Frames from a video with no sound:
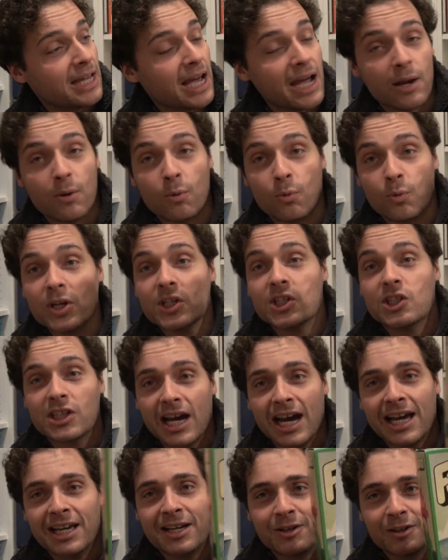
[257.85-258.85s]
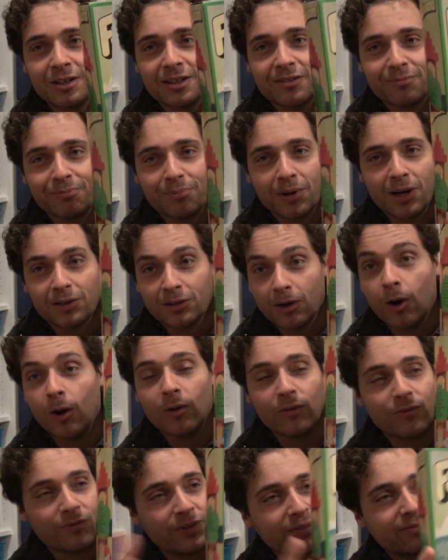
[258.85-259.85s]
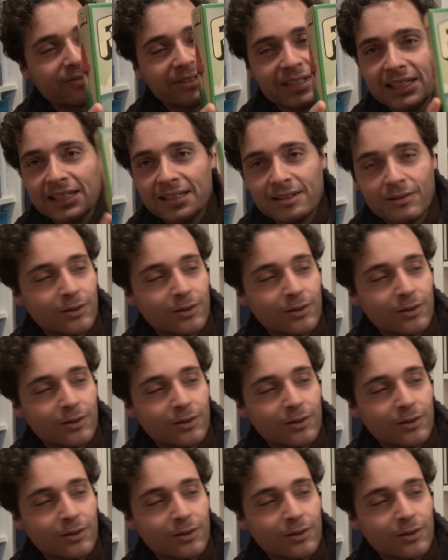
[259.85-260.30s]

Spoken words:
I wish I could have bought all 15